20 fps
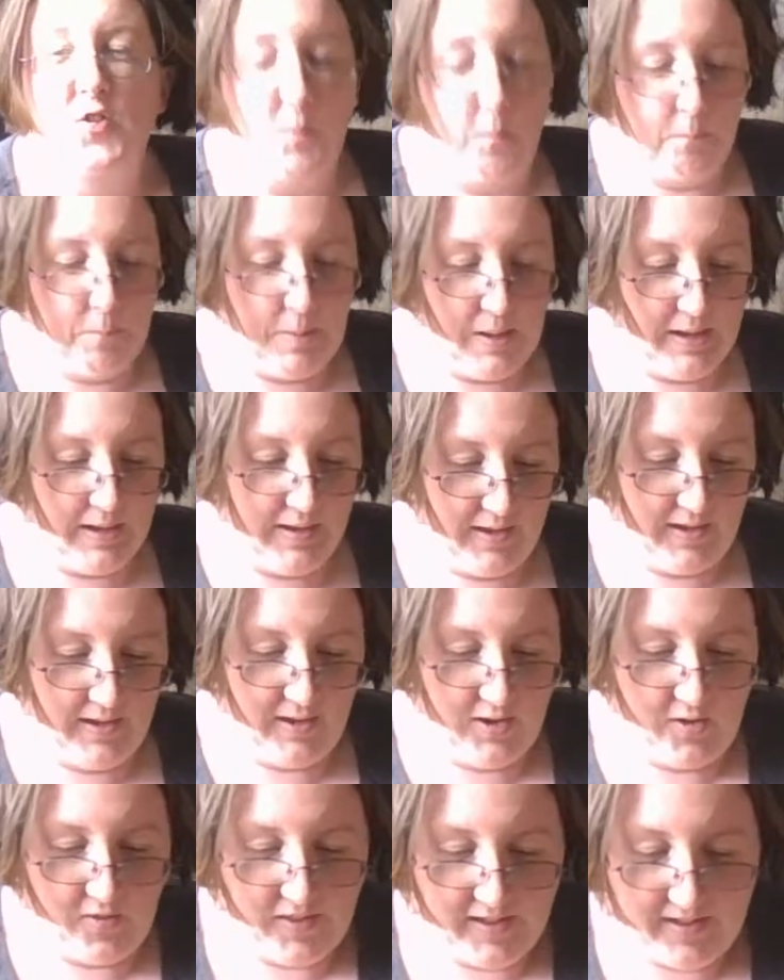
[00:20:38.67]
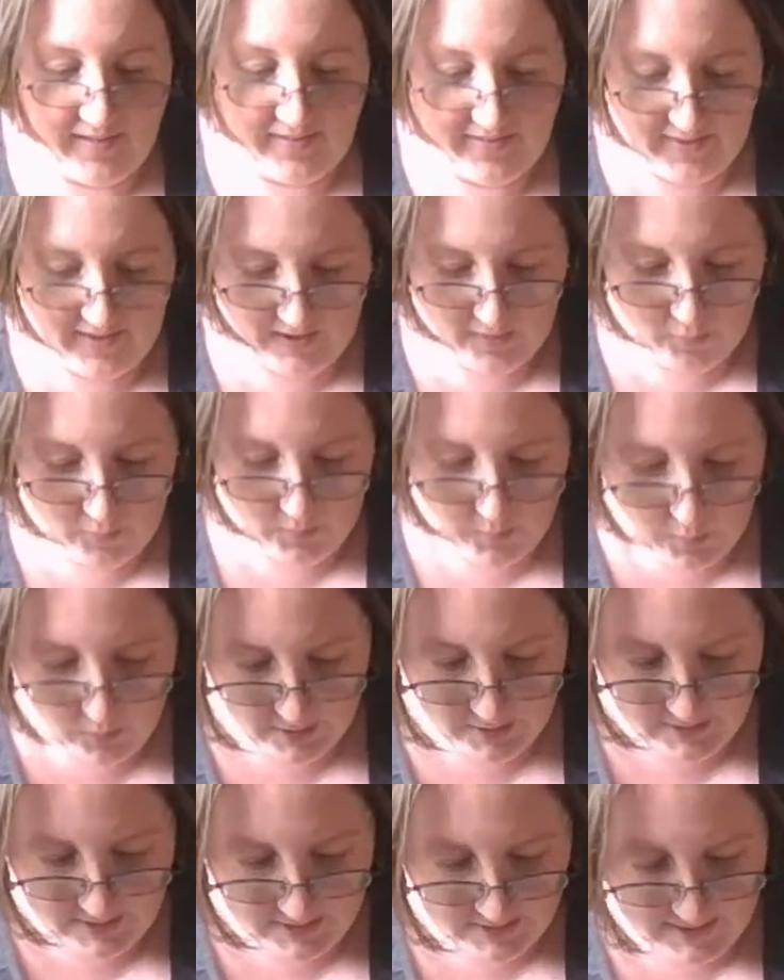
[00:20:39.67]
But, like I said, if we
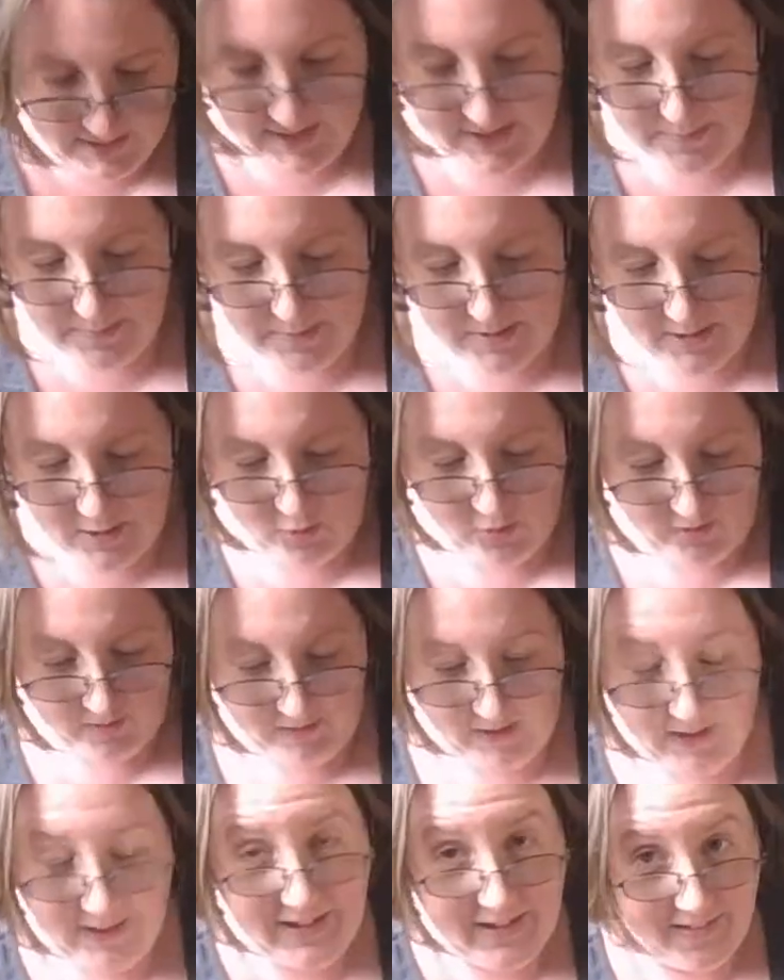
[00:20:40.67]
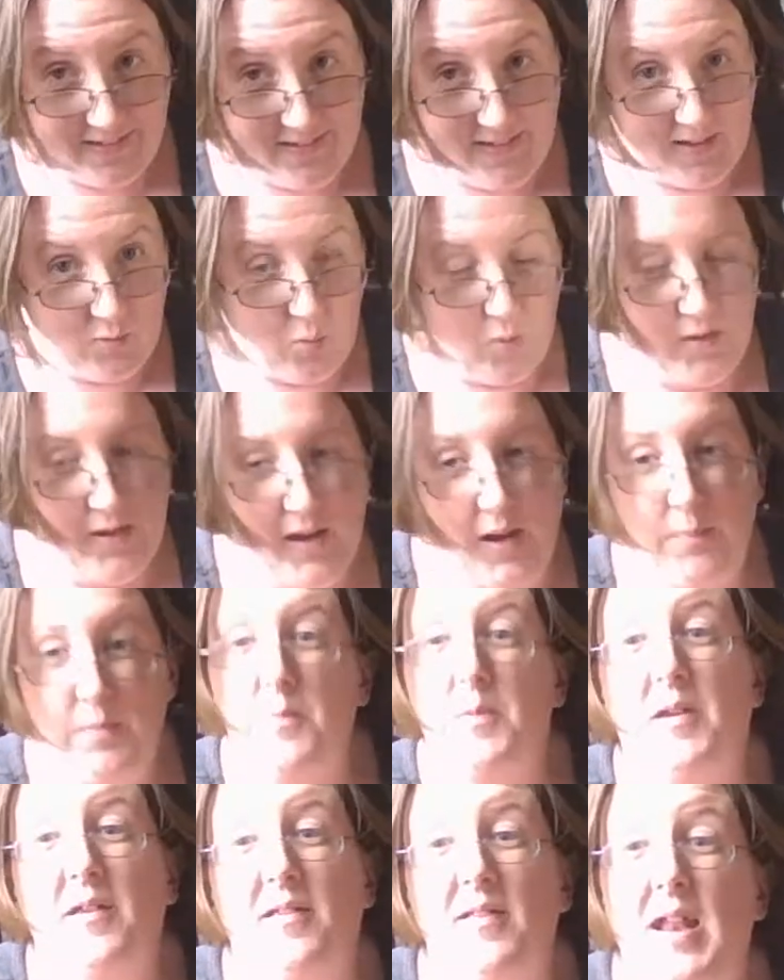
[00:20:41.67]
were to get anybody who does not need a size 1 diaper,
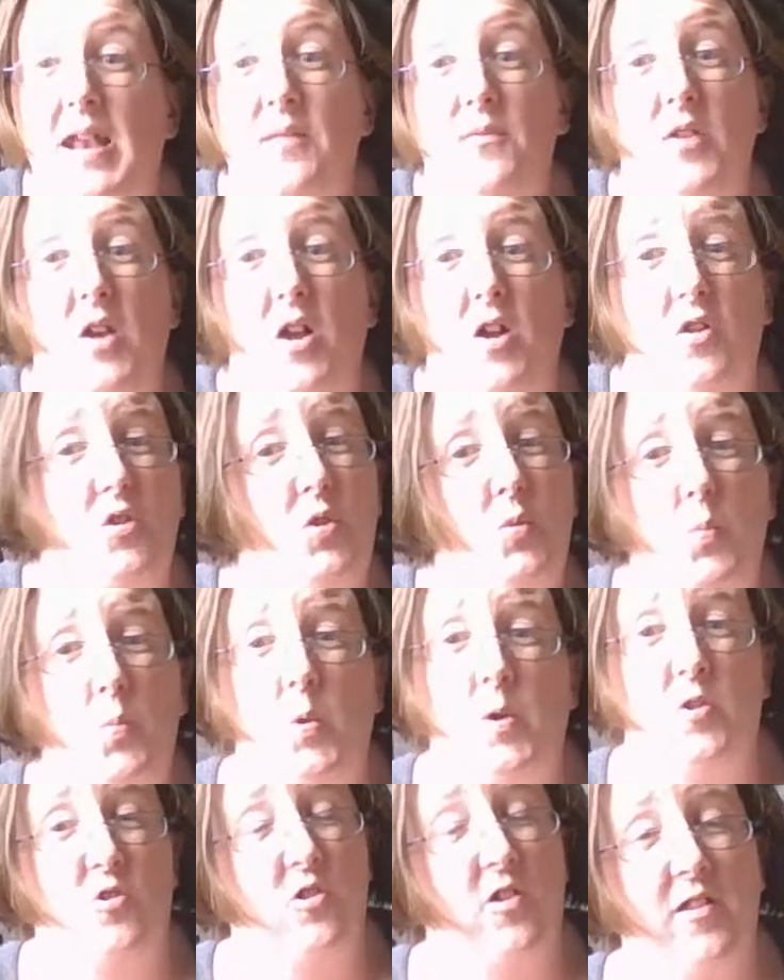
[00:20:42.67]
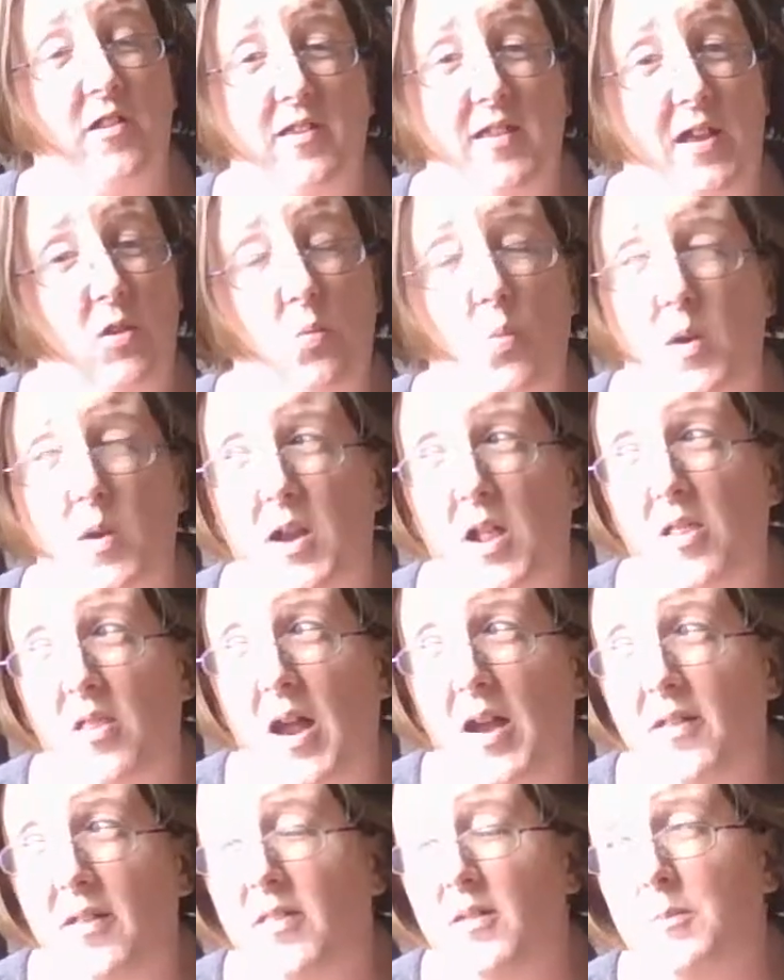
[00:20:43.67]
because not even all newborns are in size 1. A
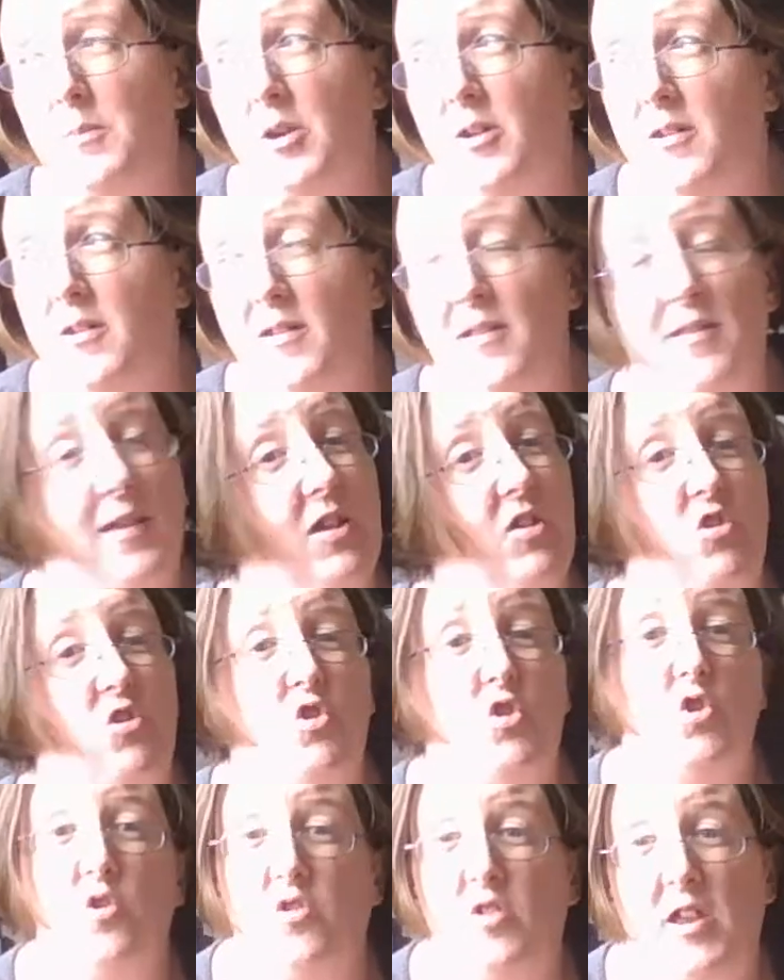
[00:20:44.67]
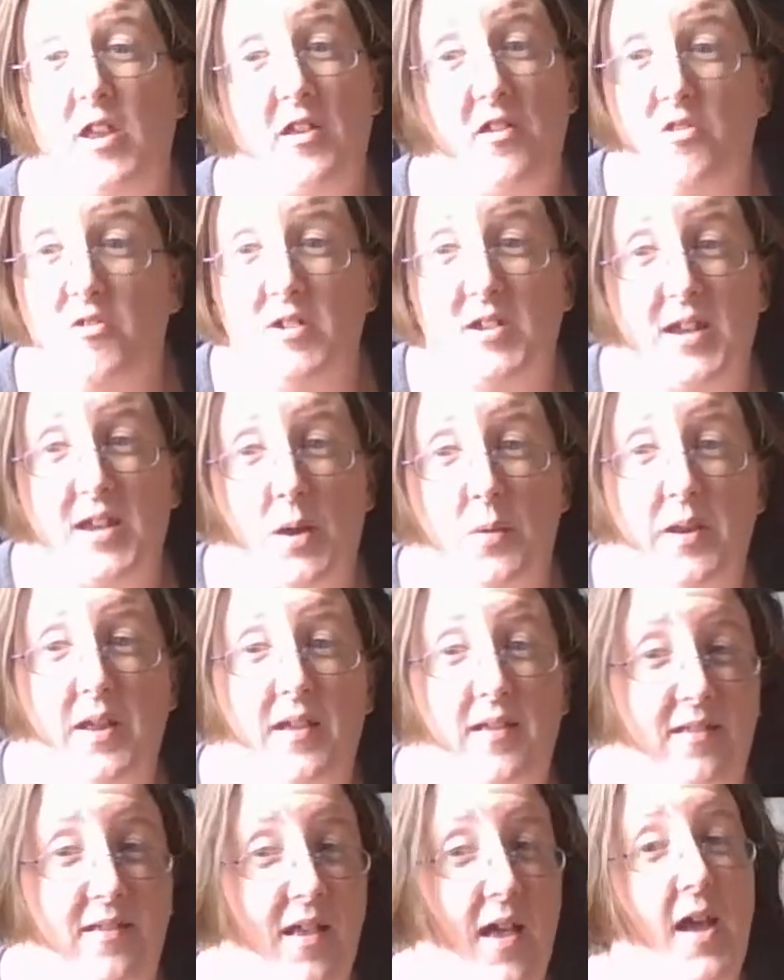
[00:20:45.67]
lot of them are in size 2, size 3
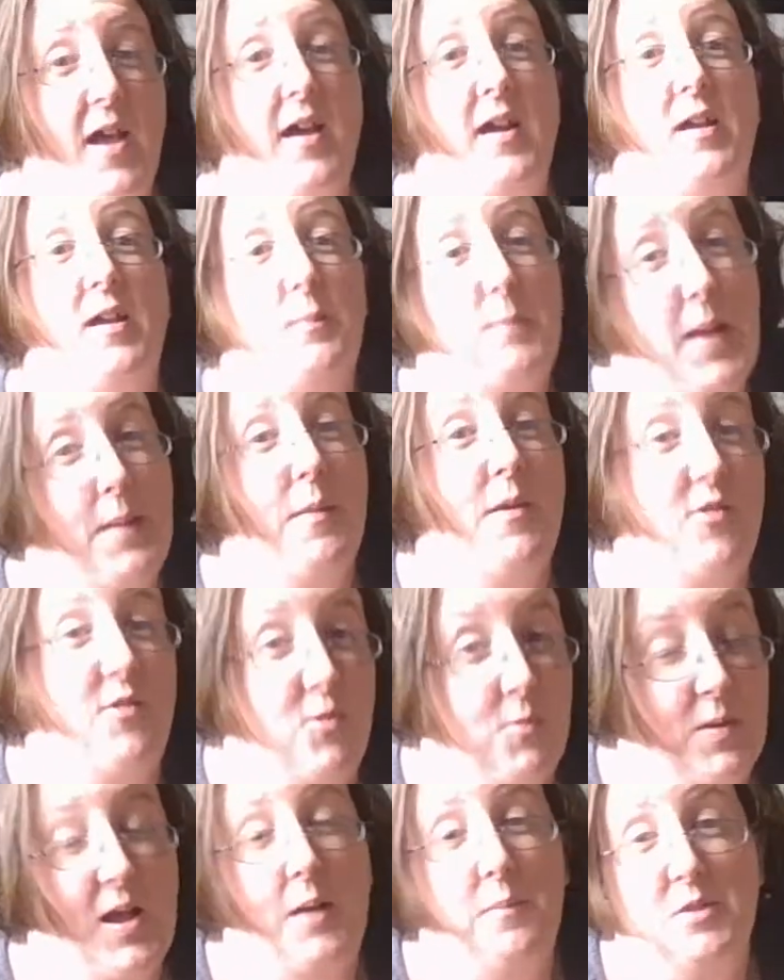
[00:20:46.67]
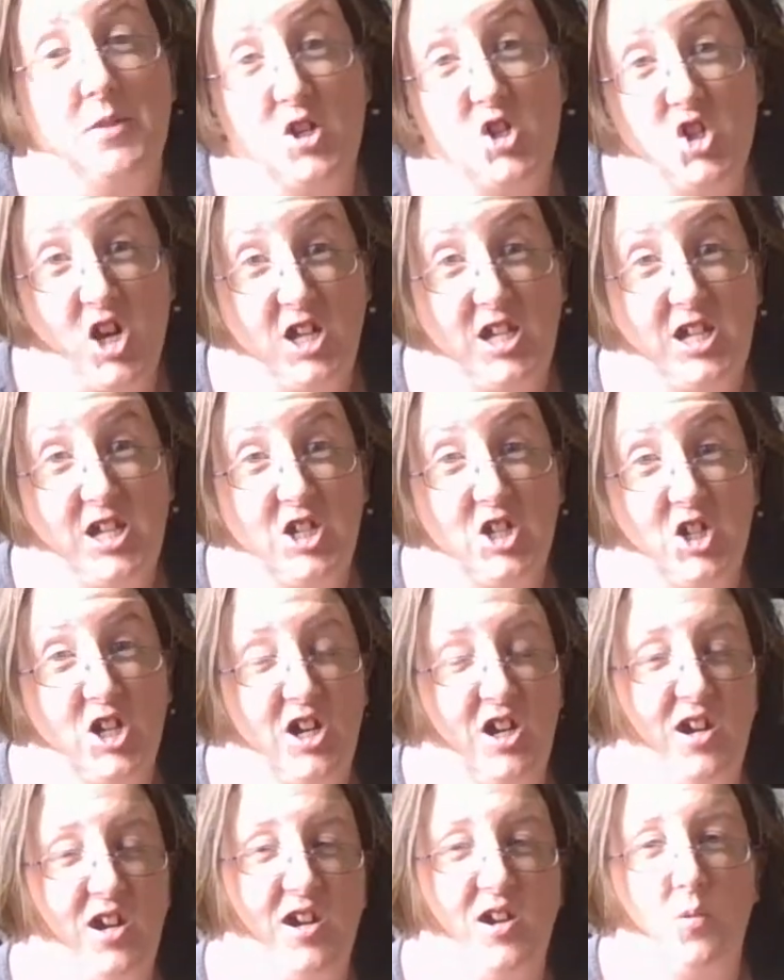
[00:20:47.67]
nowadays, because babies are becoming chunkier
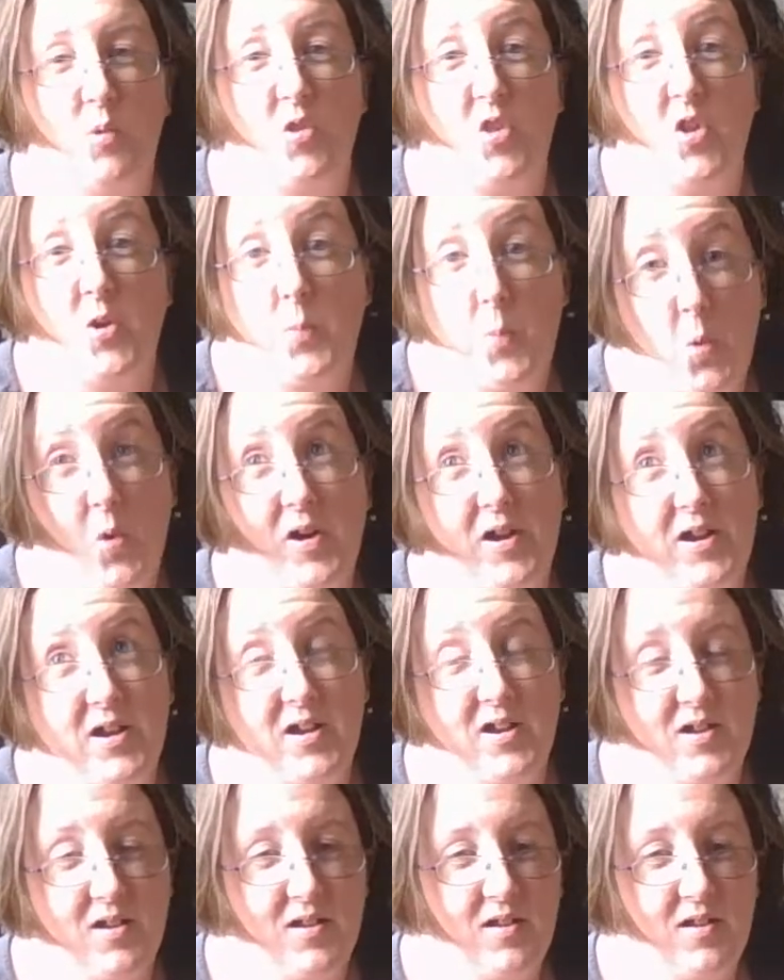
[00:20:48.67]
when they're born.